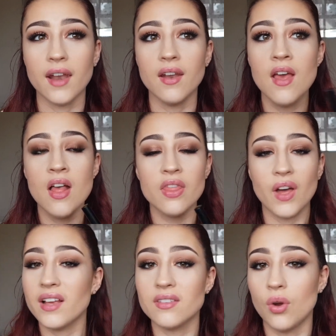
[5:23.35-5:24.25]
and
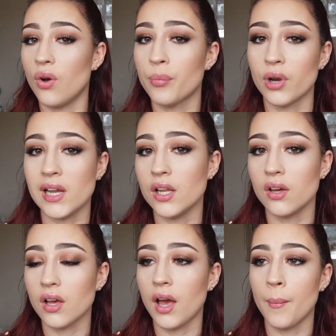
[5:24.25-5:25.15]
that is not a pretty look.